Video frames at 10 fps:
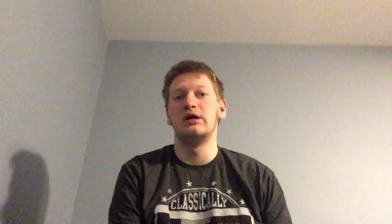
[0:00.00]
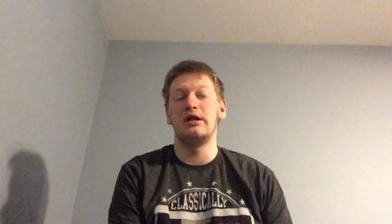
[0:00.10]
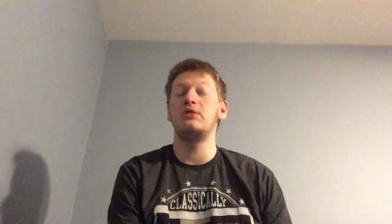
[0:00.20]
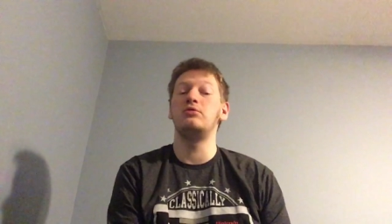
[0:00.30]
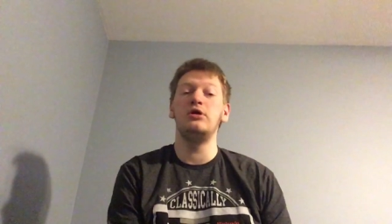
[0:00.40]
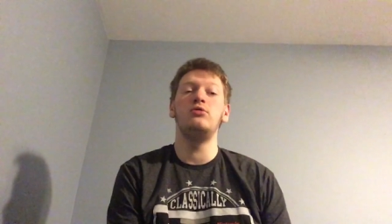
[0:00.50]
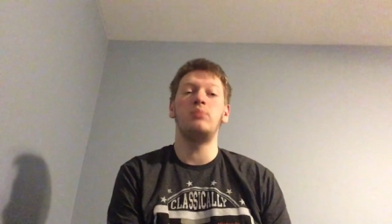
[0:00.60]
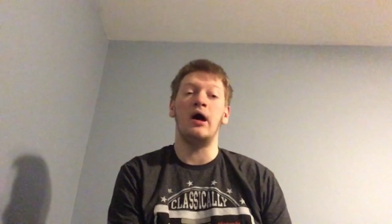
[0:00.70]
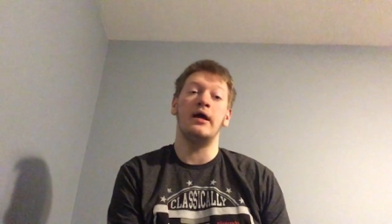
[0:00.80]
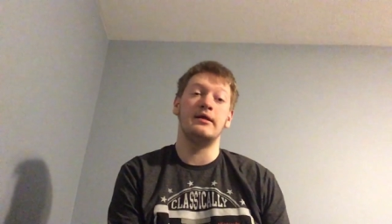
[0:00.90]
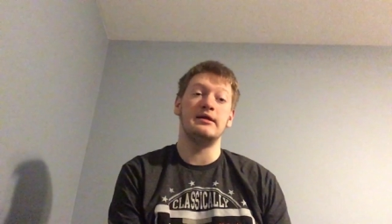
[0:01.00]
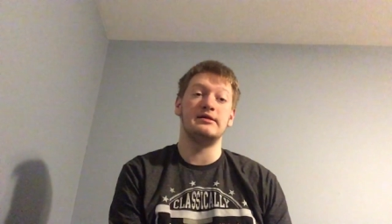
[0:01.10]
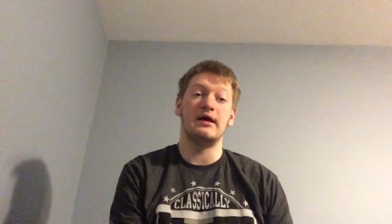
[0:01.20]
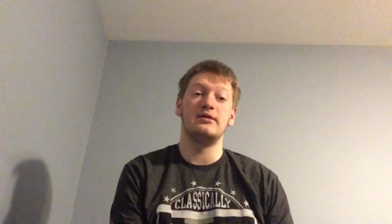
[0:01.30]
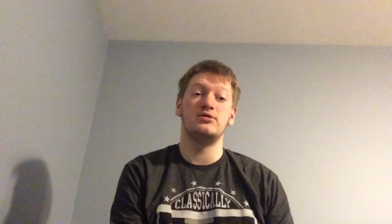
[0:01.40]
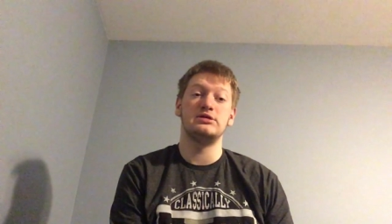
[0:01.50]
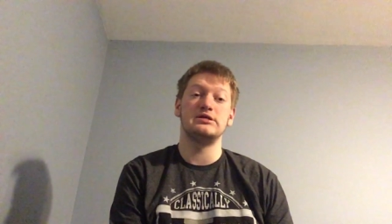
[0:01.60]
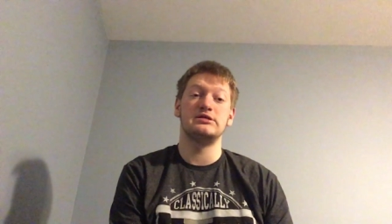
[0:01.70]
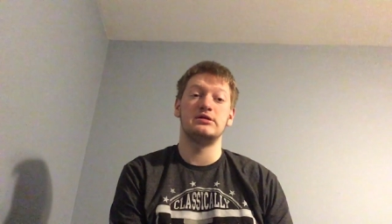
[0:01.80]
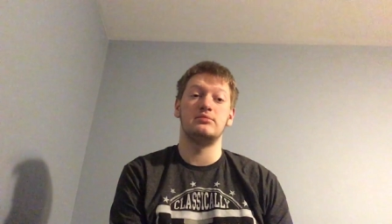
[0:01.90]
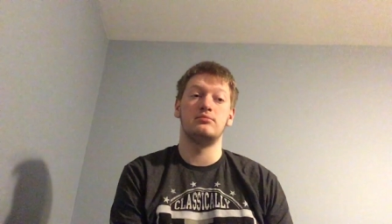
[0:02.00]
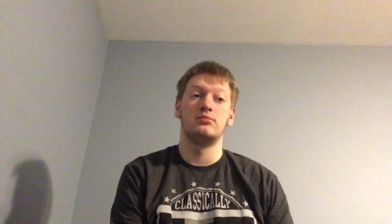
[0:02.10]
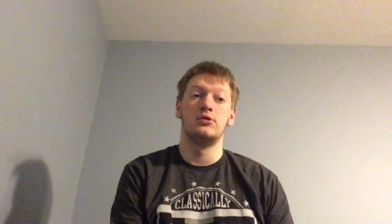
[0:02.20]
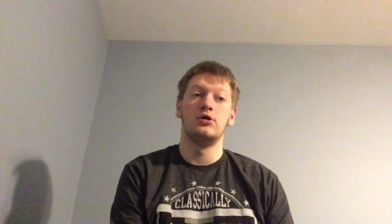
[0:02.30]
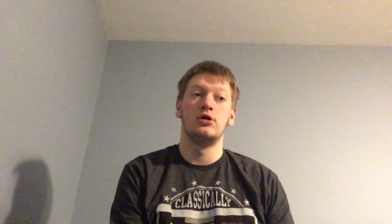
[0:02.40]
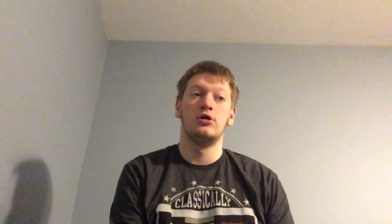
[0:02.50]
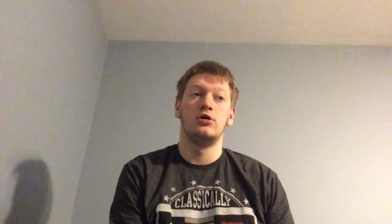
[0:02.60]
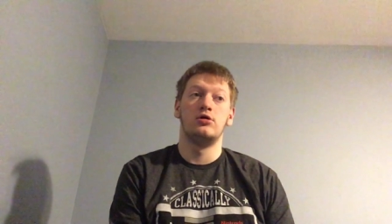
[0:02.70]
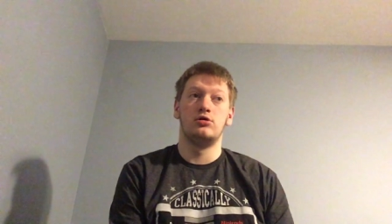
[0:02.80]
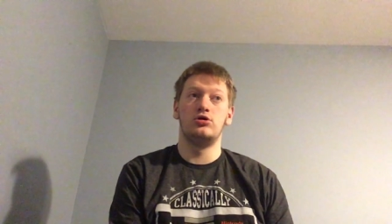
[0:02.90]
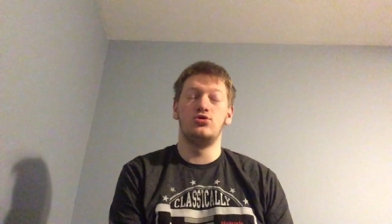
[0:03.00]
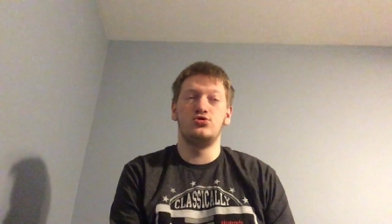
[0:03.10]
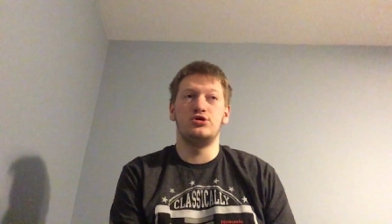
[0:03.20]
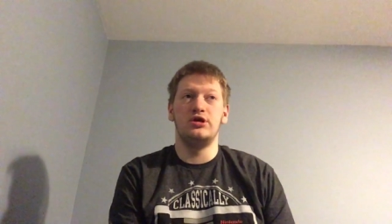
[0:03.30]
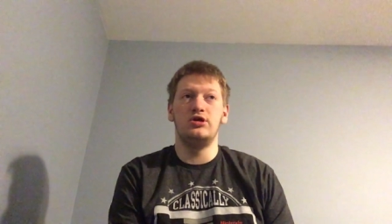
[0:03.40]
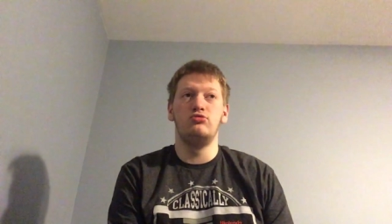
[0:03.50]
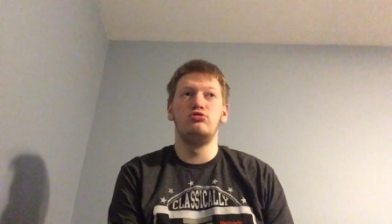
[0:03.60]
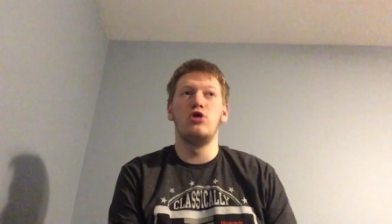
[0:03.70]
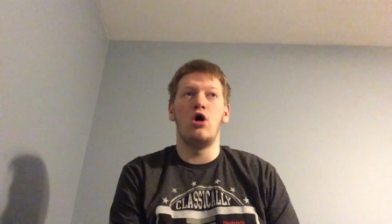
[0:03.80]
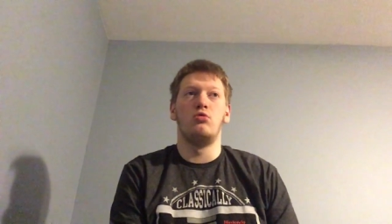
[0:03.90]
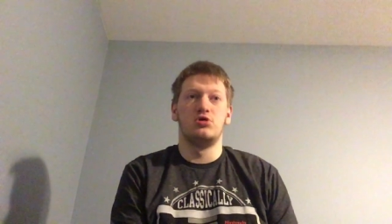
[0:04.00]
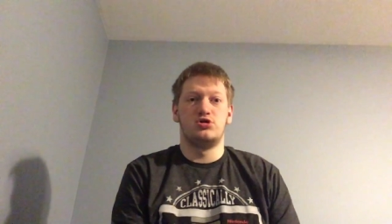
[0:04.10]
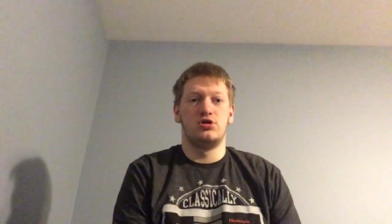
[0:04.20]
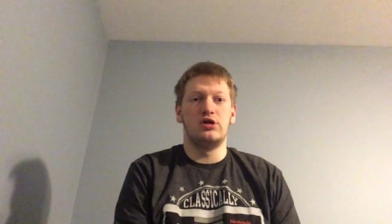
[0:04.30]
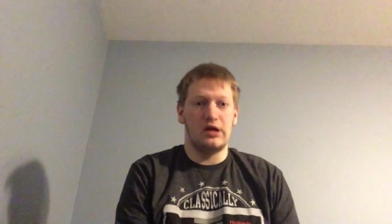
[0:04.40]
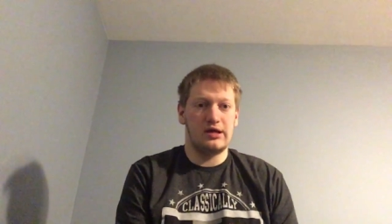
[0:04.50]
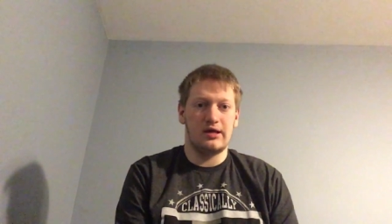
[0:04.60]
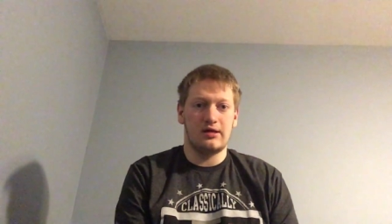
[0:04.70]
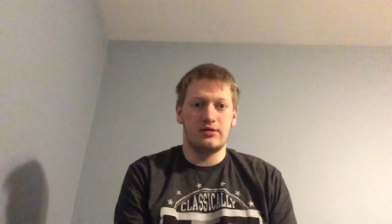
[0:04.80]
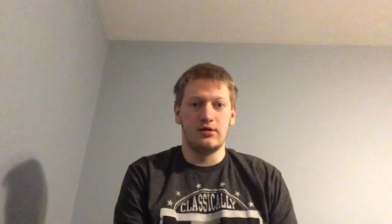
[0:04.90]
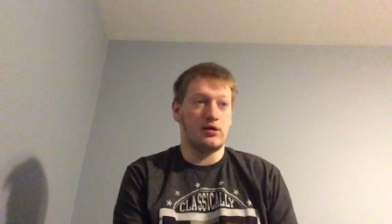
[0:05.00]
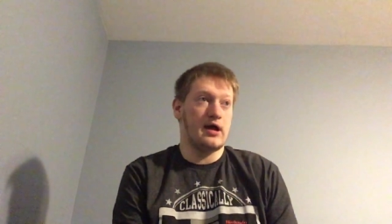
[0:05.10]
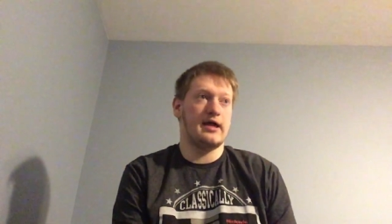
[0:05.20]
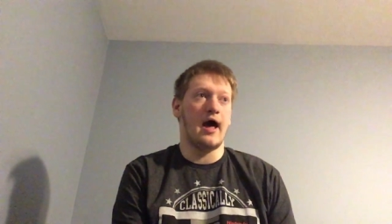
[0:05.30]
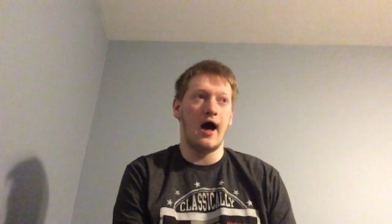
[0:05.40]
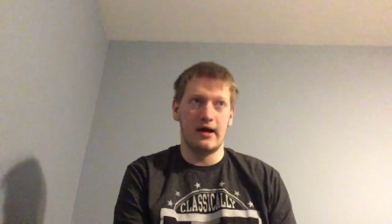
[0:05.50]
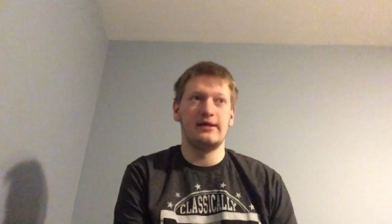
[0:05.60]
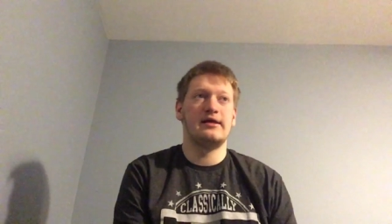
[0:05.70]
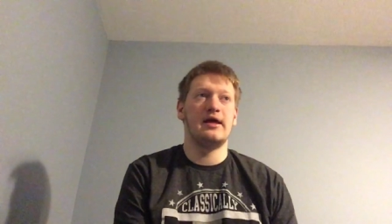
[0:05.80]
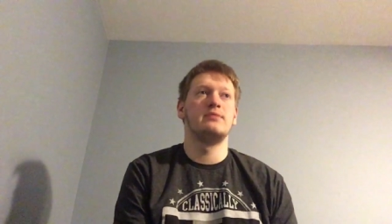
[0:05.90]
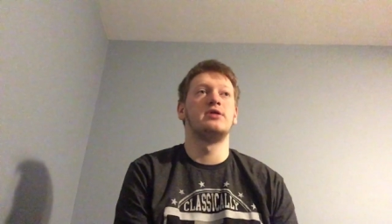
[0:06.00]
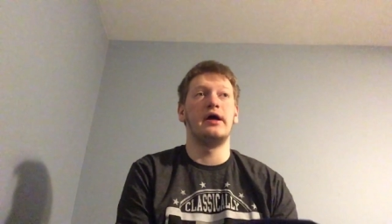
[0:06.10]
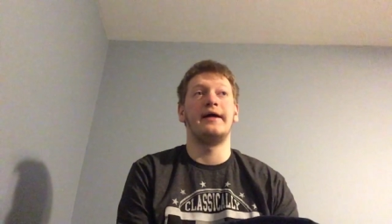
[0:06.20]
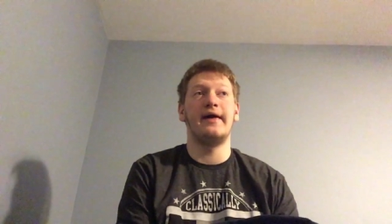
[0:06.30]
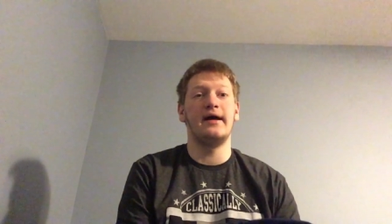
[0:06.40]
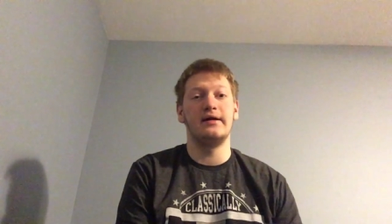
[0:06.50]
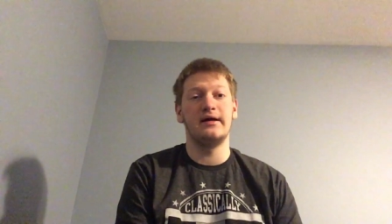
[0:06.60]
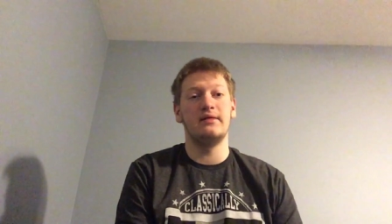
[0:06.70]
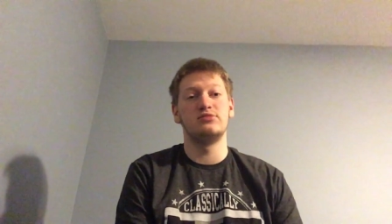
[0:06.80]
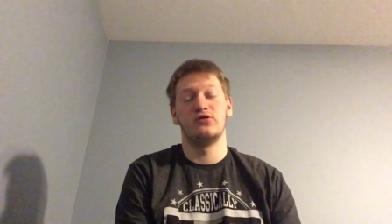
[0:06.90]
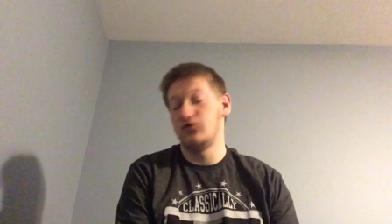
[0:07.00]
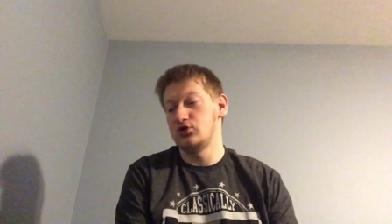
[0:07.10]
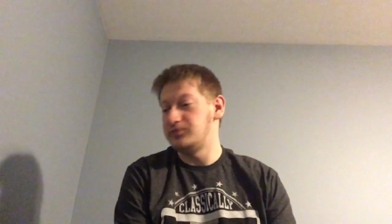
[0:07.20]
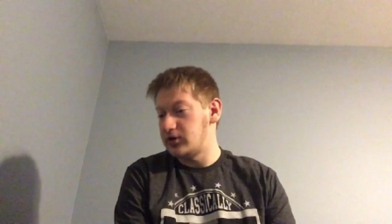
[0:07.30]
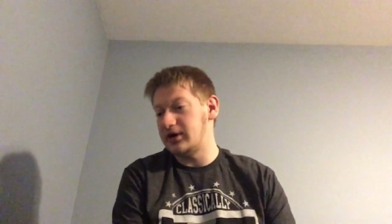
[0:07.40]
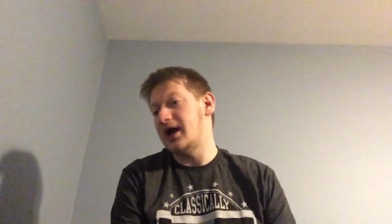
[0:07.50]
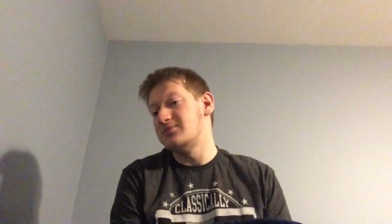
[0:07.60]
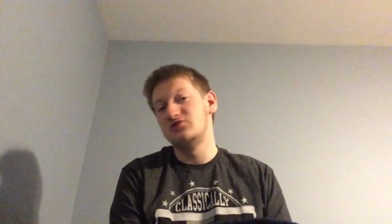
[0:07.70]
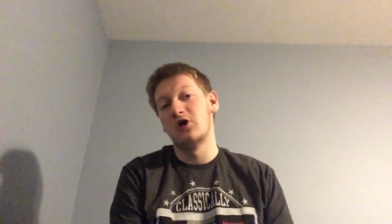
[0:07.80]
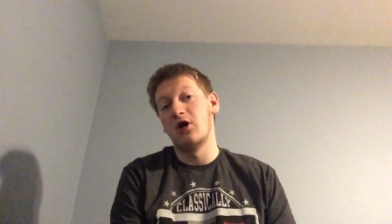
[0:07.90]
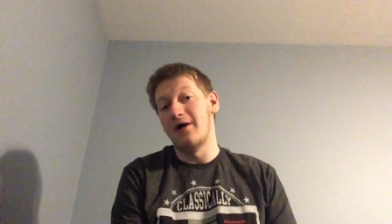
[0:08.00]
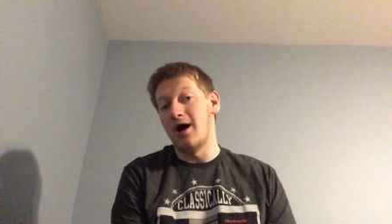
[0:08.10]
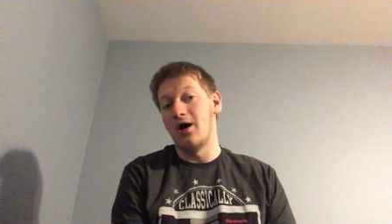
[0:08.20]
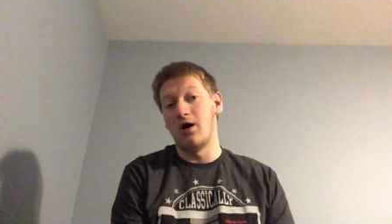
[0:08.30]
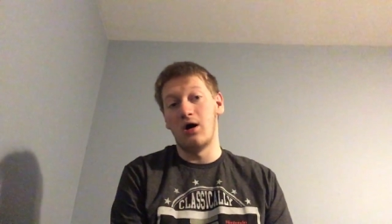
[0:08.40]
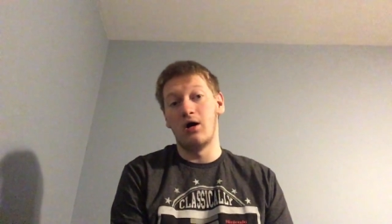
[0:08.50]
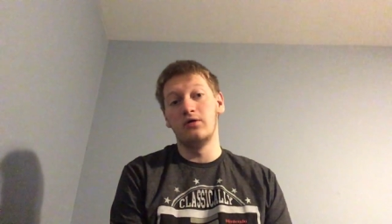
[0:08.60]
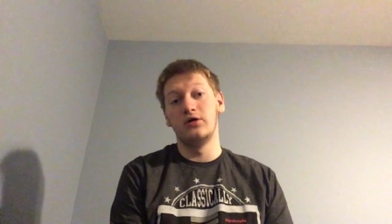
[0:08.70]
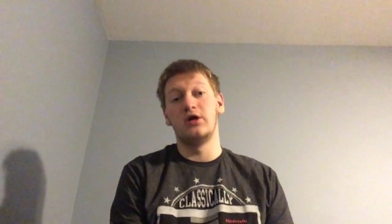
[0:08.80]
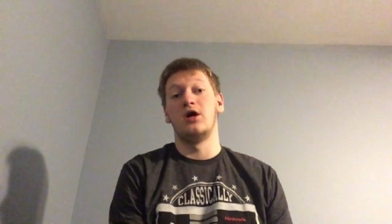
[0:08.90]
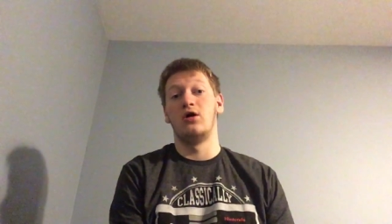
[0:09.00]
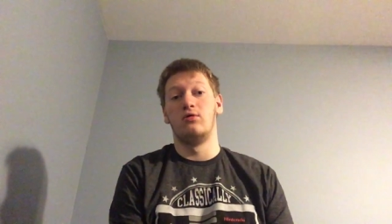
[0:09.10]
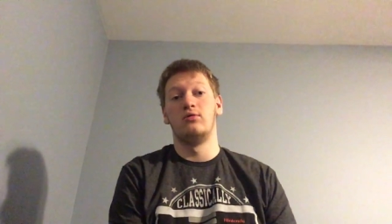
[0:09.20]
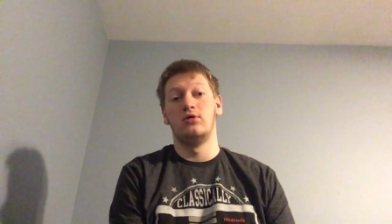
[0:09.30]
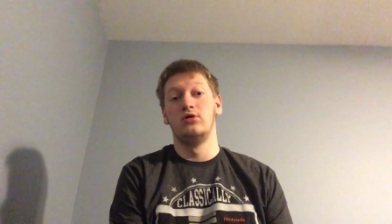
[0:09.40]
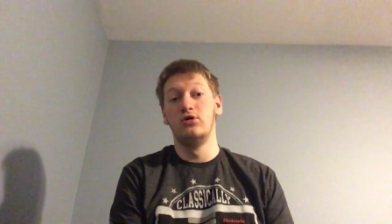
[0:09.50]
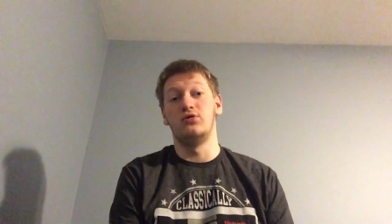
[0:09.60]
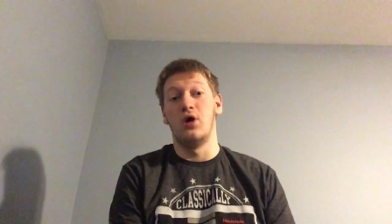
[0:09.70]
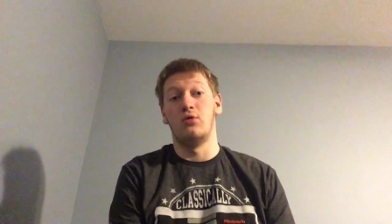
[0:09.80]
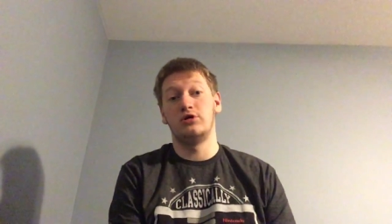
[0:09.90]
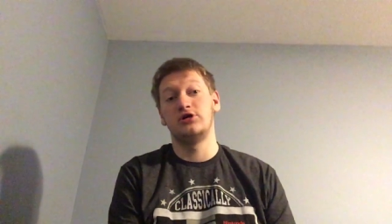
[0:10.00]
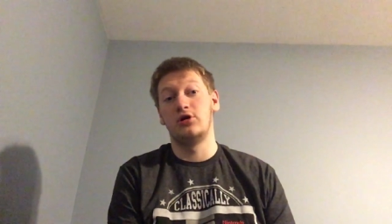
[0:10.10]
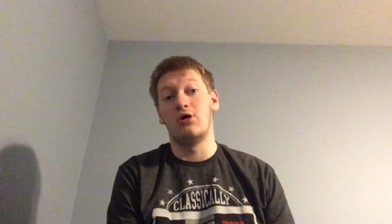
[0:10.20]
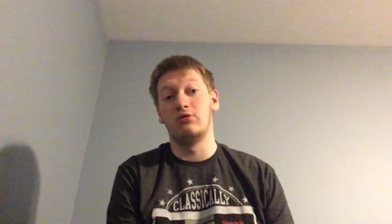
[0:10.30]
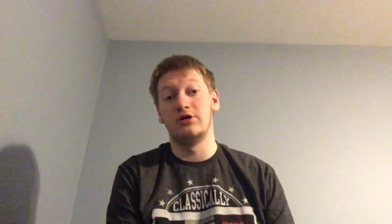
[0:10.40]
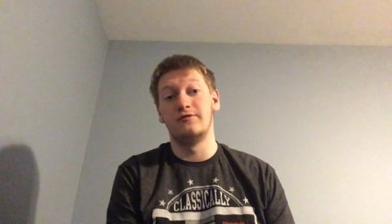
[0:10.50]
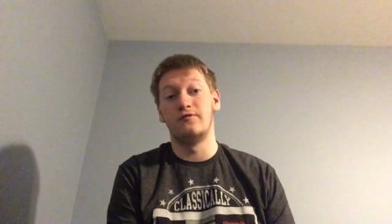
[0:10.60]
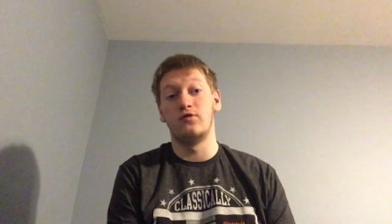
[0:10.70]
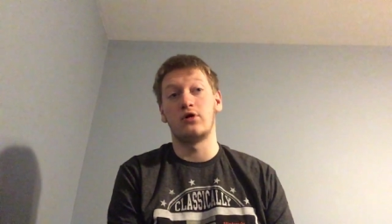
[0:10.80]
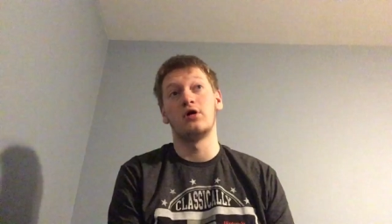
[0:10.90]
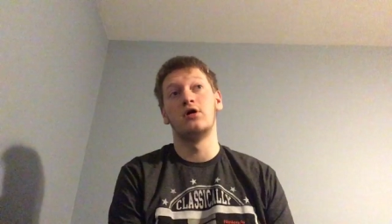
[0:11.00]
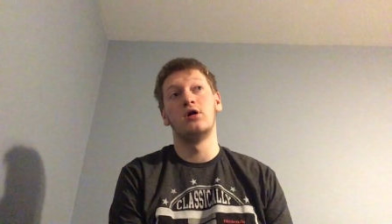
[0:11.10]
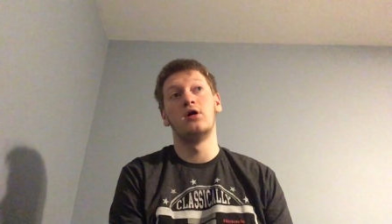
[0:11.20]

Like when you buy a Nintendo system, usually you know what you're gonna get. The iconic game, the iconic games, the first party games, you know, you know what you're going in for.